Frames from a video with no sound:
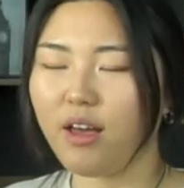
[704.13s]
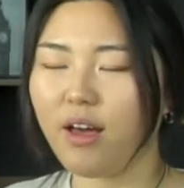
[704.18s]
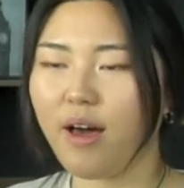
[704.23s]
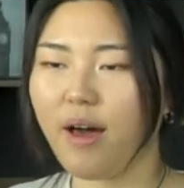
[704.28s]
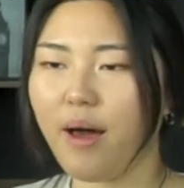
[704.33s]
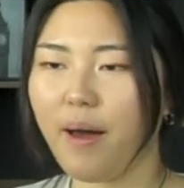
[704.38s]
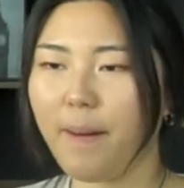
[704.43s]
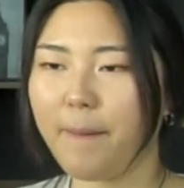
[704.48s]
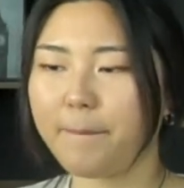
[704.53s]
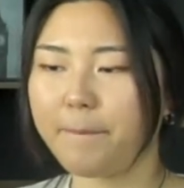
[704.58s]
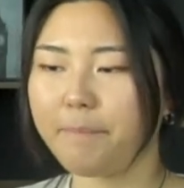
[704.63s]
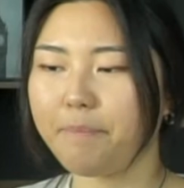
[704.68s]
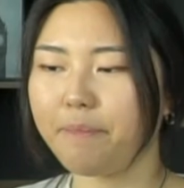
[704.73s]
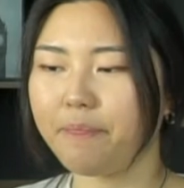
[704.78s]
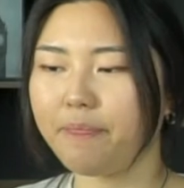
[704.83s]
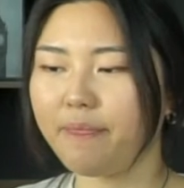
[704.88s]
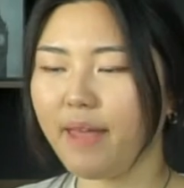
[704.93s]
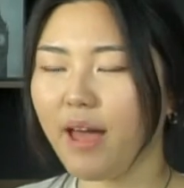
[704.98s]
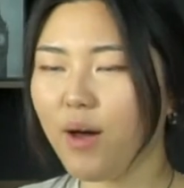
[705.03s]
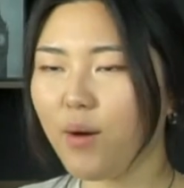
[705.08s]

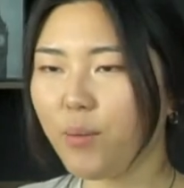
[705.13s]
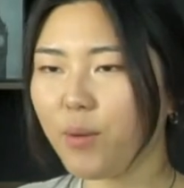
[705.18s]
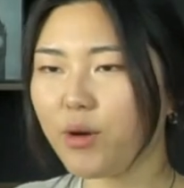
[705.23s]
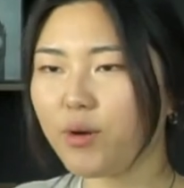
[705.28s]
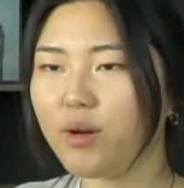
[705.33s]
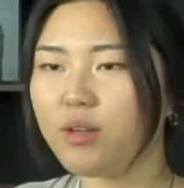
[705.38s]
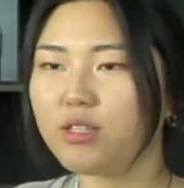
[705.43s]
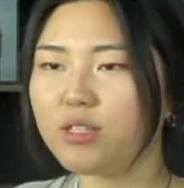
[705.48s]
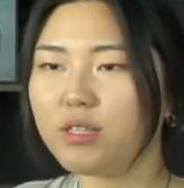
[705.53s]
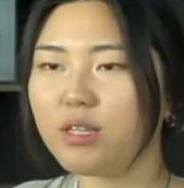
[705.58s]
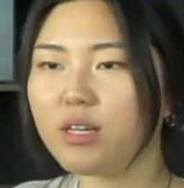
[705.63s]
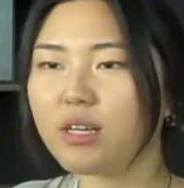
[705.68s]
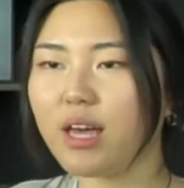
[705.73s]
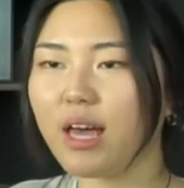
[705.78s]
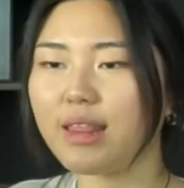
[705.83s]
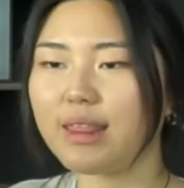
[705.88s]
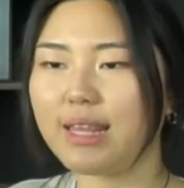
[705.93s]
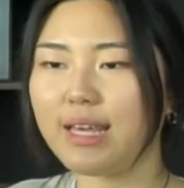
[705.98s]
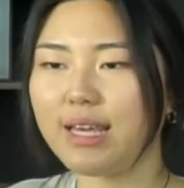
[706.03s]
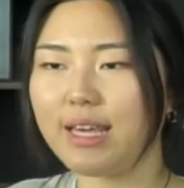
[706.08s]
Now we're going to look
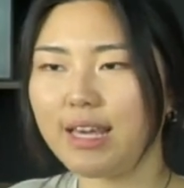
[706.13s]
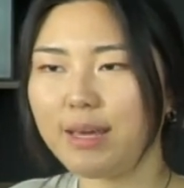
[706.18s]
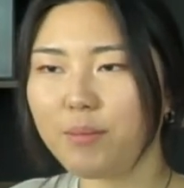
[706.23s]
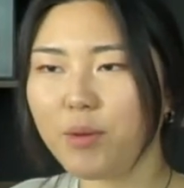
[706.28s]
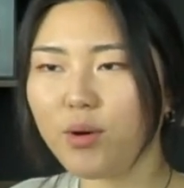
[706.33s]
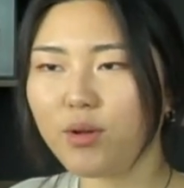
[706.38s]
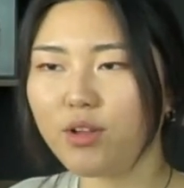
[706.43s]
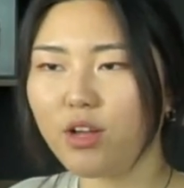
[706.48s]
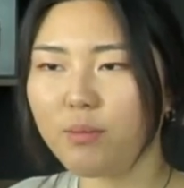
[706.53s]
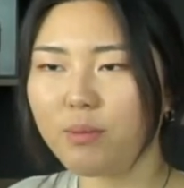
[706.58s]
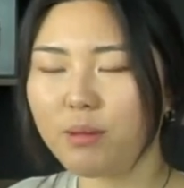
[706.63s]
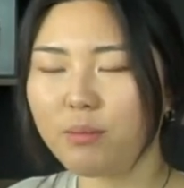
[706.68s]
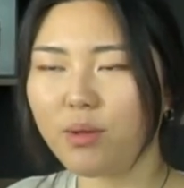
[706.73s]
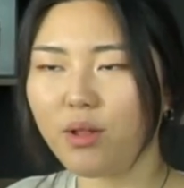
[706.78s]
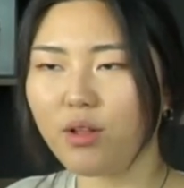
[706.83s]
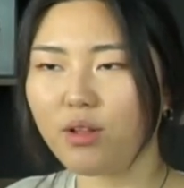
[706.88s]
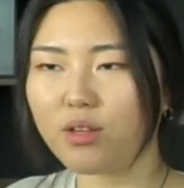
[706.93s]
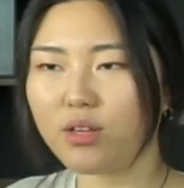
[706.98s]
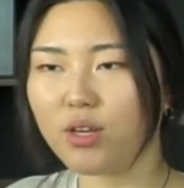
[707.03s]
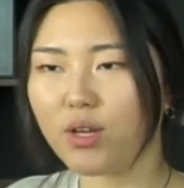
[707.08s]
at the hemoglobin
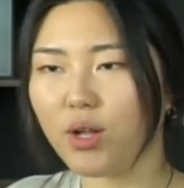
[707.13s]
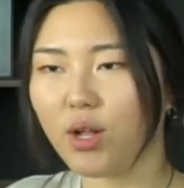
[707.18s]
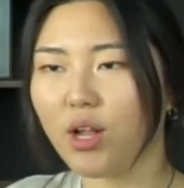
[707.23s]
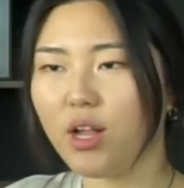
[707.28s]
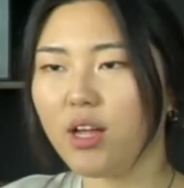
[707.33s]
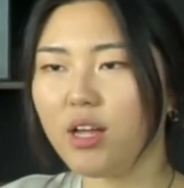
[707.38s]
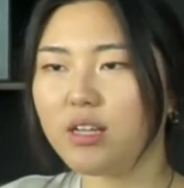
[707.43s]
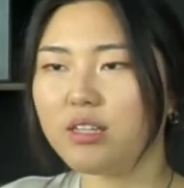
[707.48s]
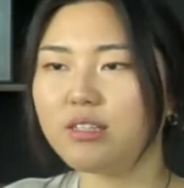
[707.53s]
molecule.